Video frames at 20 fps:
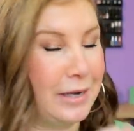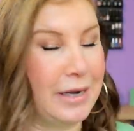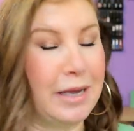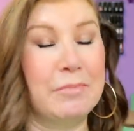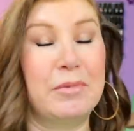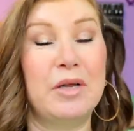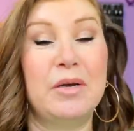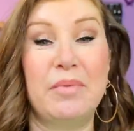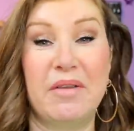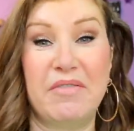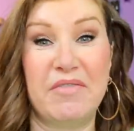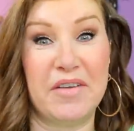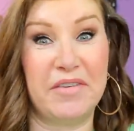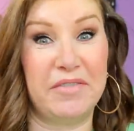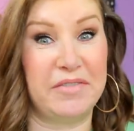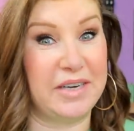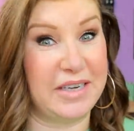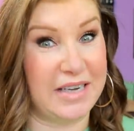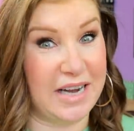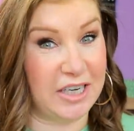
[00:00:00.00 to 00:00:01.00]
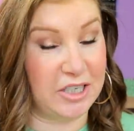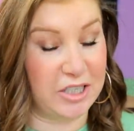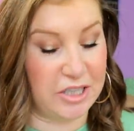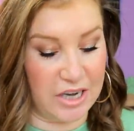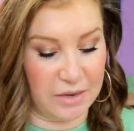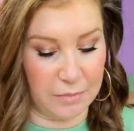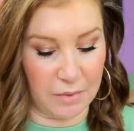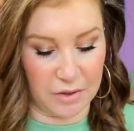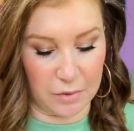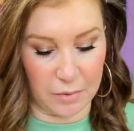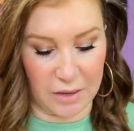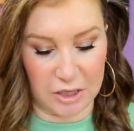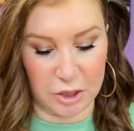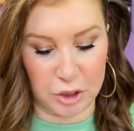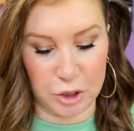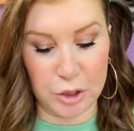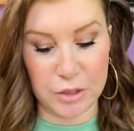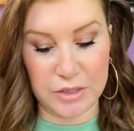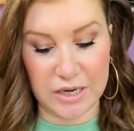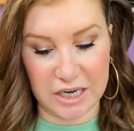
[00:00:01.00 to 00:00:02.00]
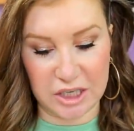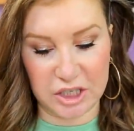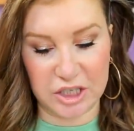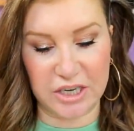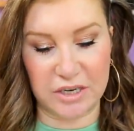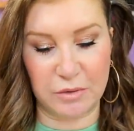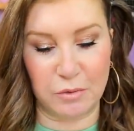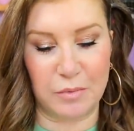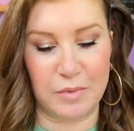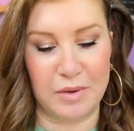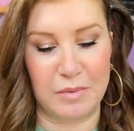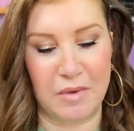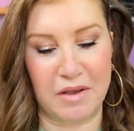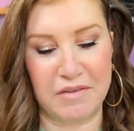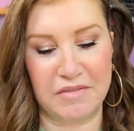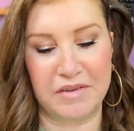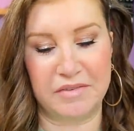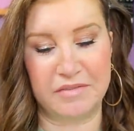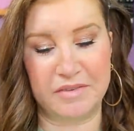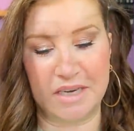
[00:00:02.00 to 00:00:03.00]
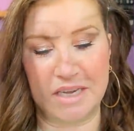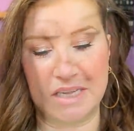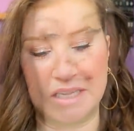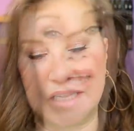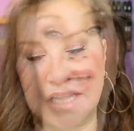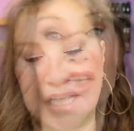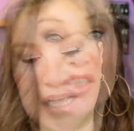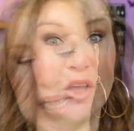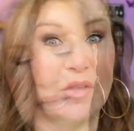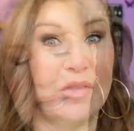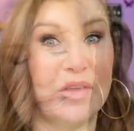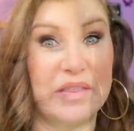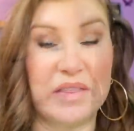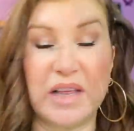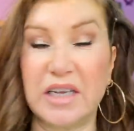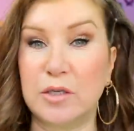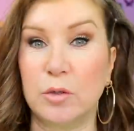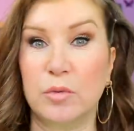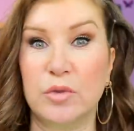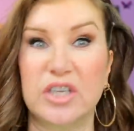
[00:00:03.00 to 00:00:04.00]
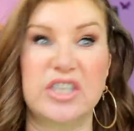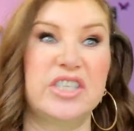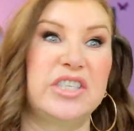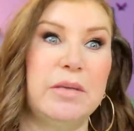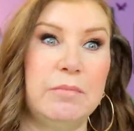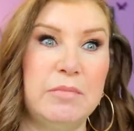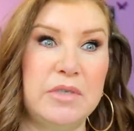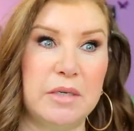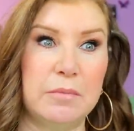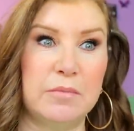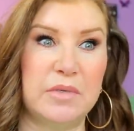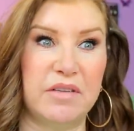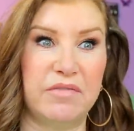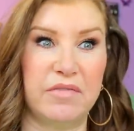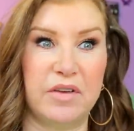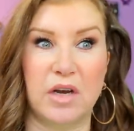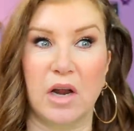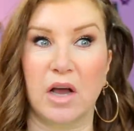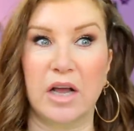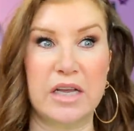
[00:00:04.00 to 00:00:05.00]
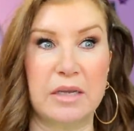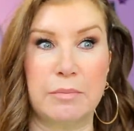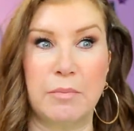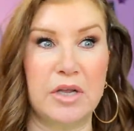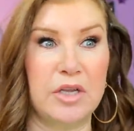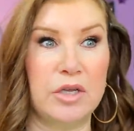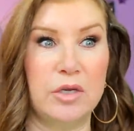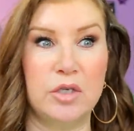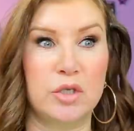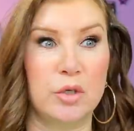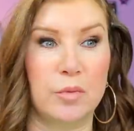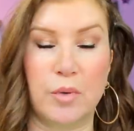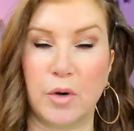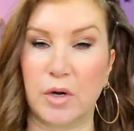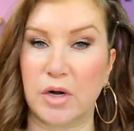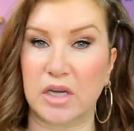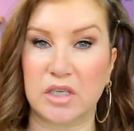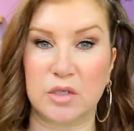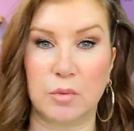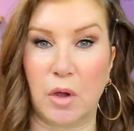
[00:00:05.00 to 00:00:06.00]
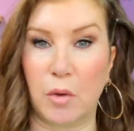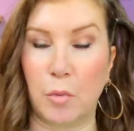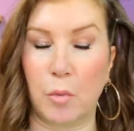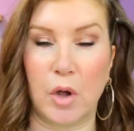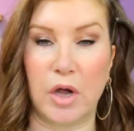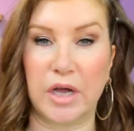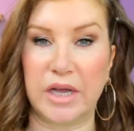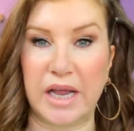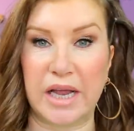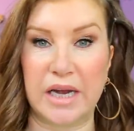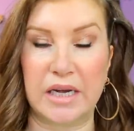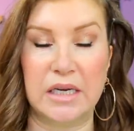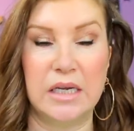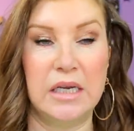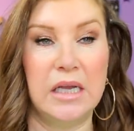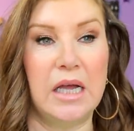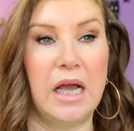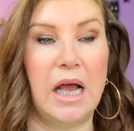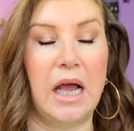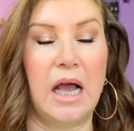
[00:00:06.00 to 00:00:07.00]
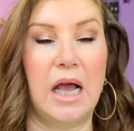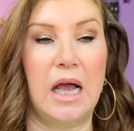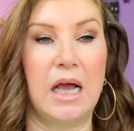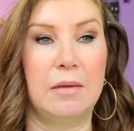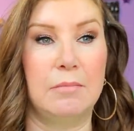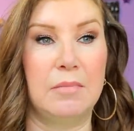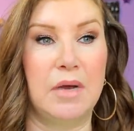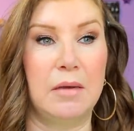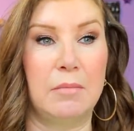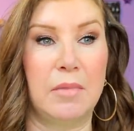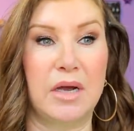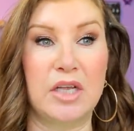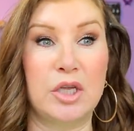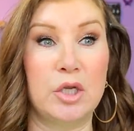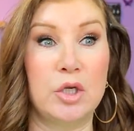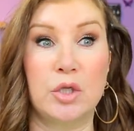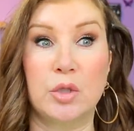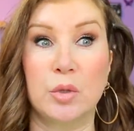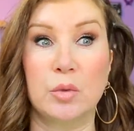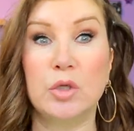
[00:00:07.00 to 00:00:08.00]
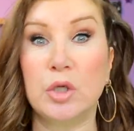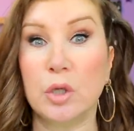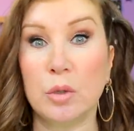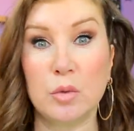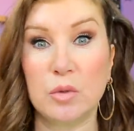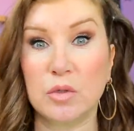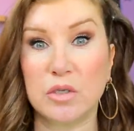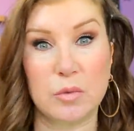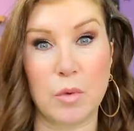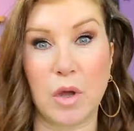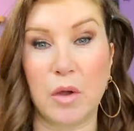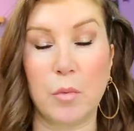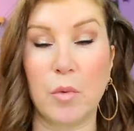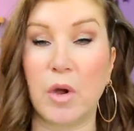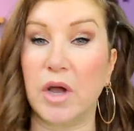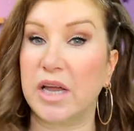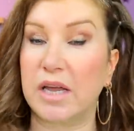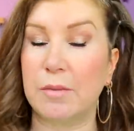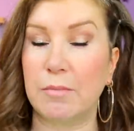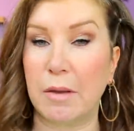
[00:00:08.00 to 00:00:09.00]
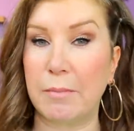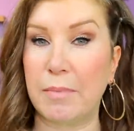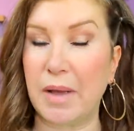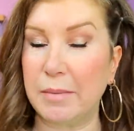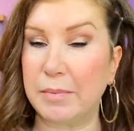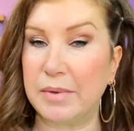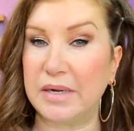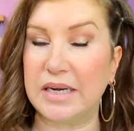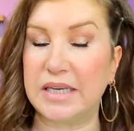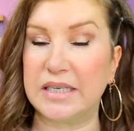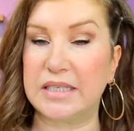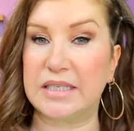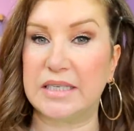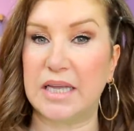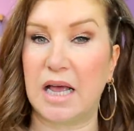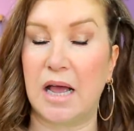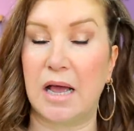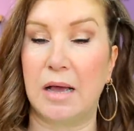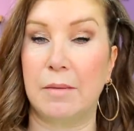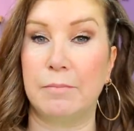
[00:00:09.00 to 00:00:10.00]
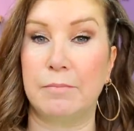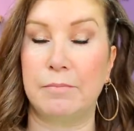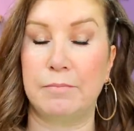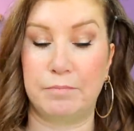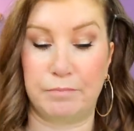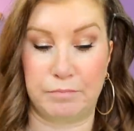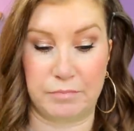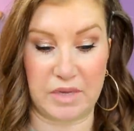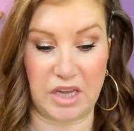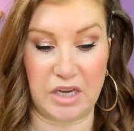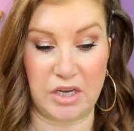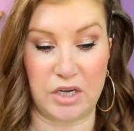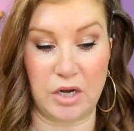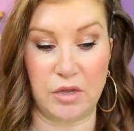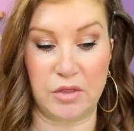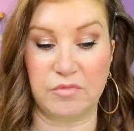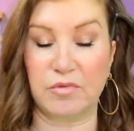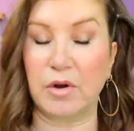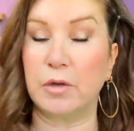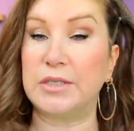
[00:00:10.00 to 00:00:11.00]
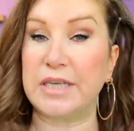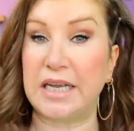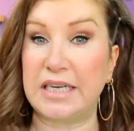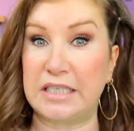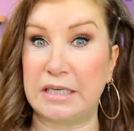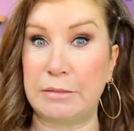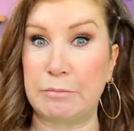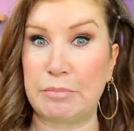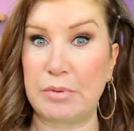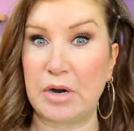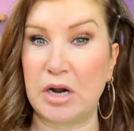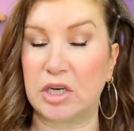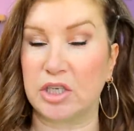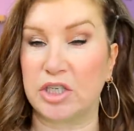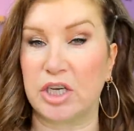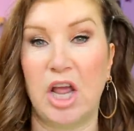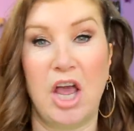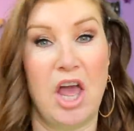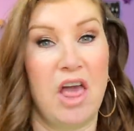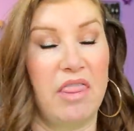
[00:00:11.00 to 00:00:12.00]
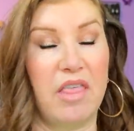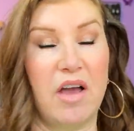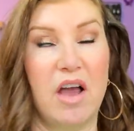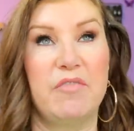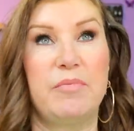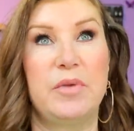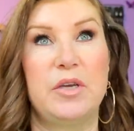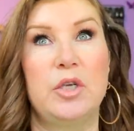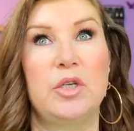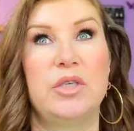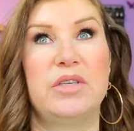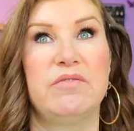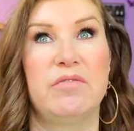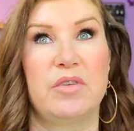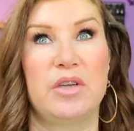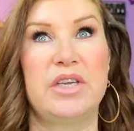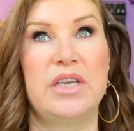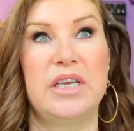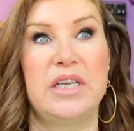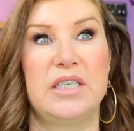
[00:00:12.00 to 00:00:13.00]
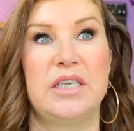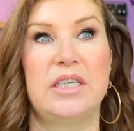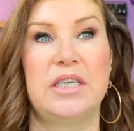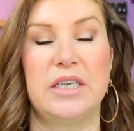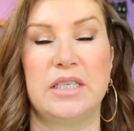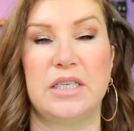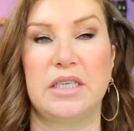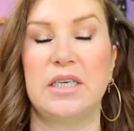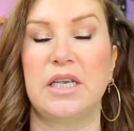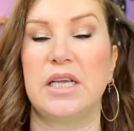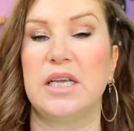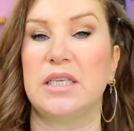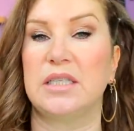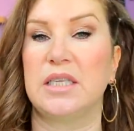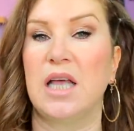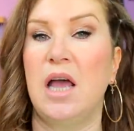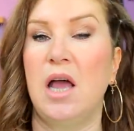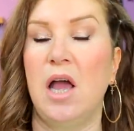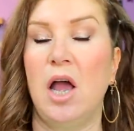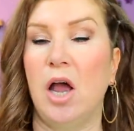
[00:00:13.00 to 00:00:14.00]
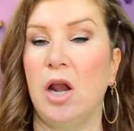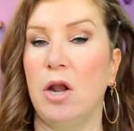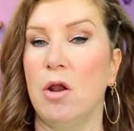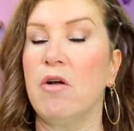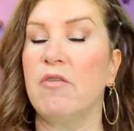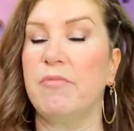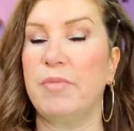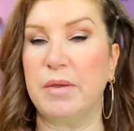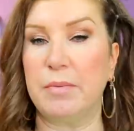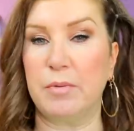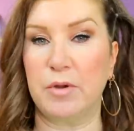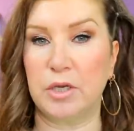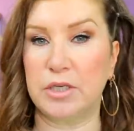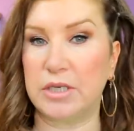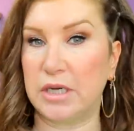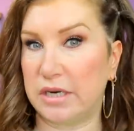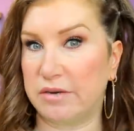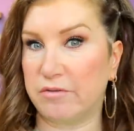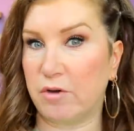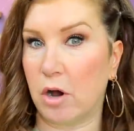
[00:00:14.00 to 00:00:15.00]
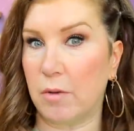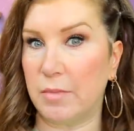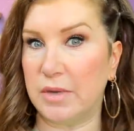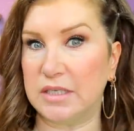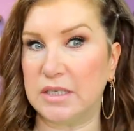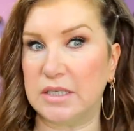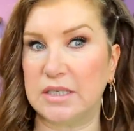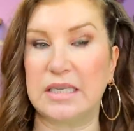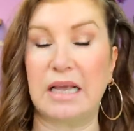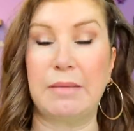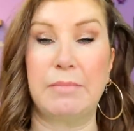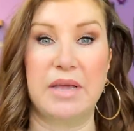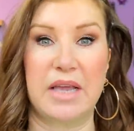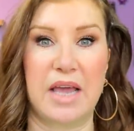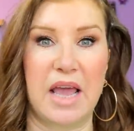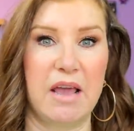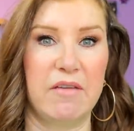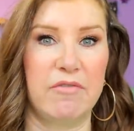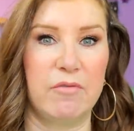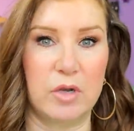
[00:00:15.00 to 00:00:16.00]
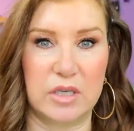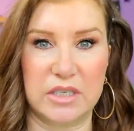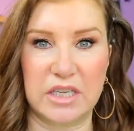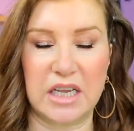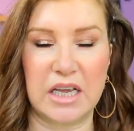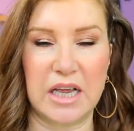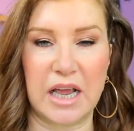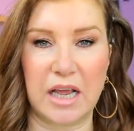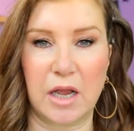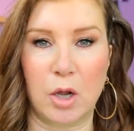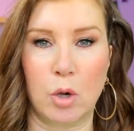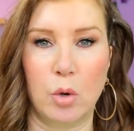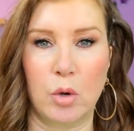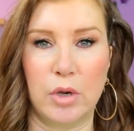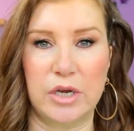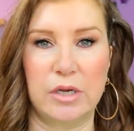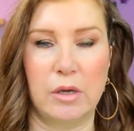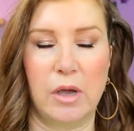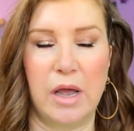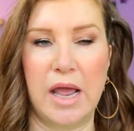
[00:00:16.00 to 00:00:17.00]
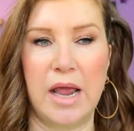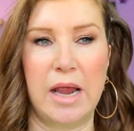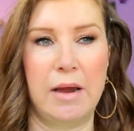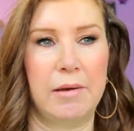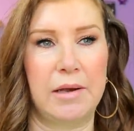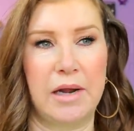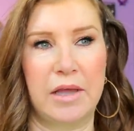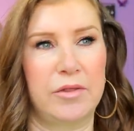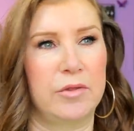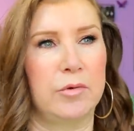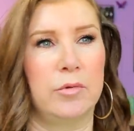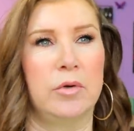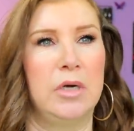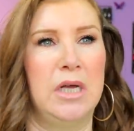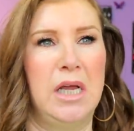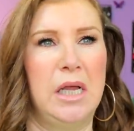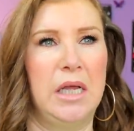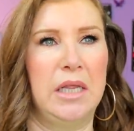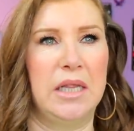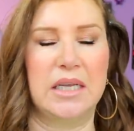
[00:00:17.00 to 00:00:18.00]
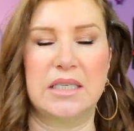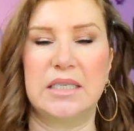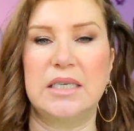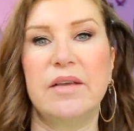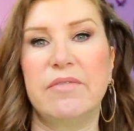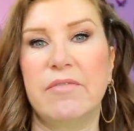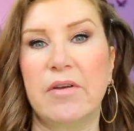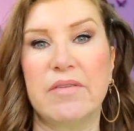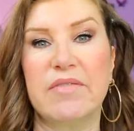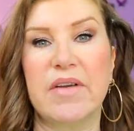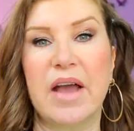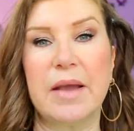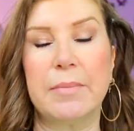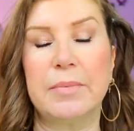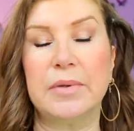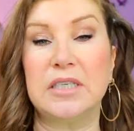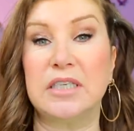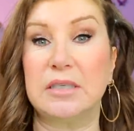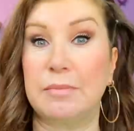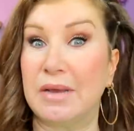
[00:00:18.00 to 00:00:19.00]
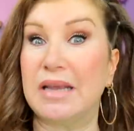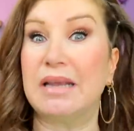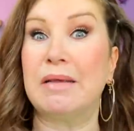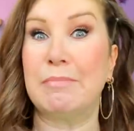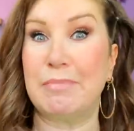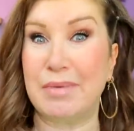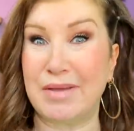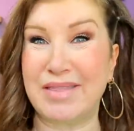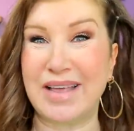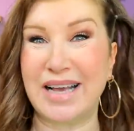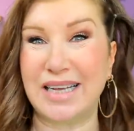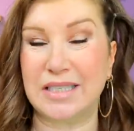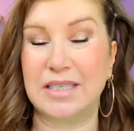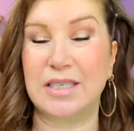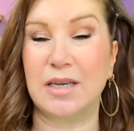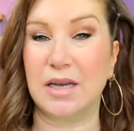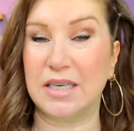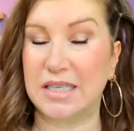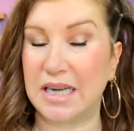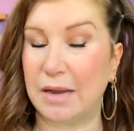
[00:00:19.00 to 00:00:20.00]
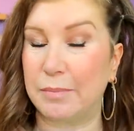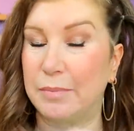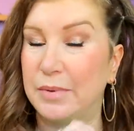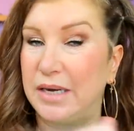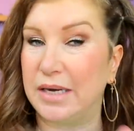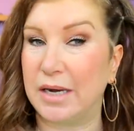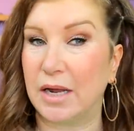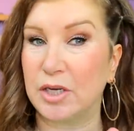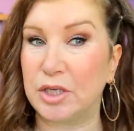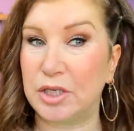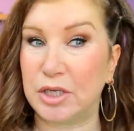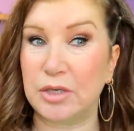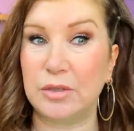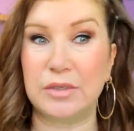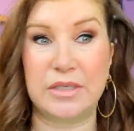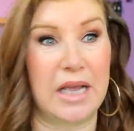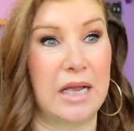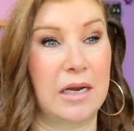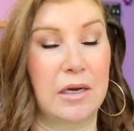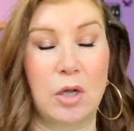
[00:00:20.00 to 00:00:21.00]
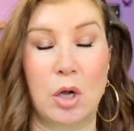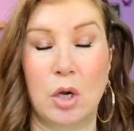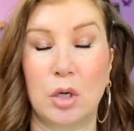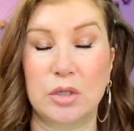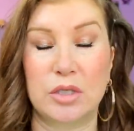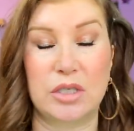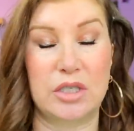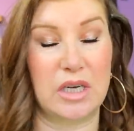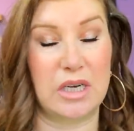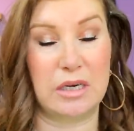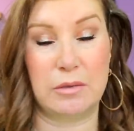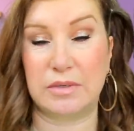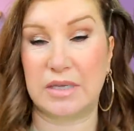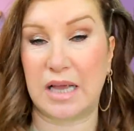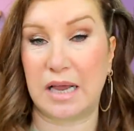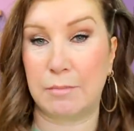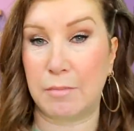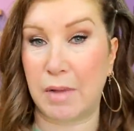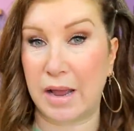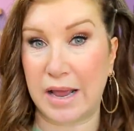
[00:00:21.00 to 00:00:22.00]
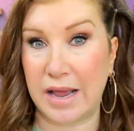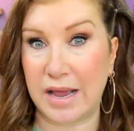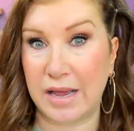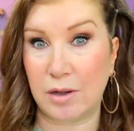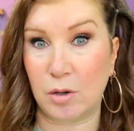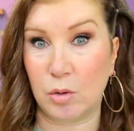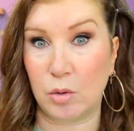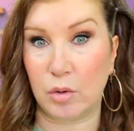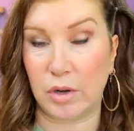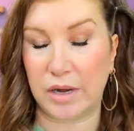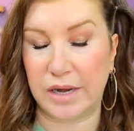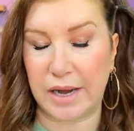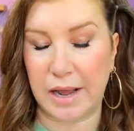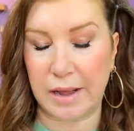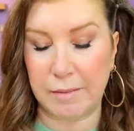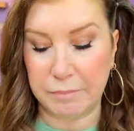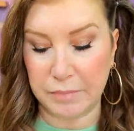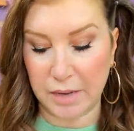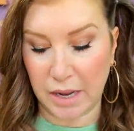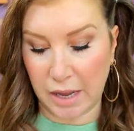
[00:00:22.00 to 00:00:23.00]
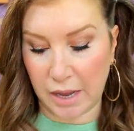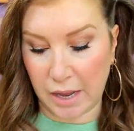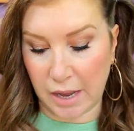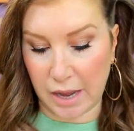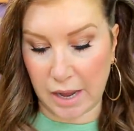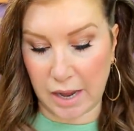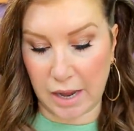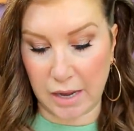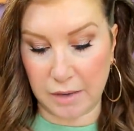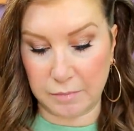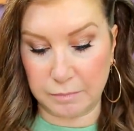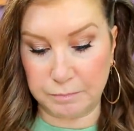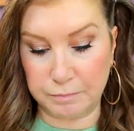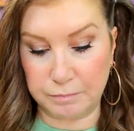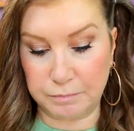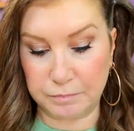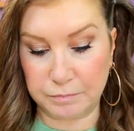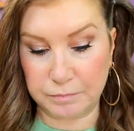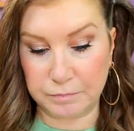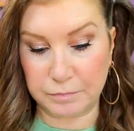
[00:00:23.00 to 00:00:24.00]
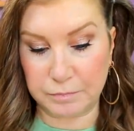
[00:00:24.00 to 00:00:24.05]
and I'm going to be 50 next year, by the way, in June next year will be my 50th. So I think that's all the symptoms, if you like. My usual products weren't working, um, my usual tools weren't working, my Babyliss um, you know, the rotating brush that I've been using for years and years and years. A lot of people used to leave comments and say, be careful because it can get caught in your hair. And I thought, that's never ever happened to me. But that started happening. I'd use it and constantly was getting my hair caught in it. Um,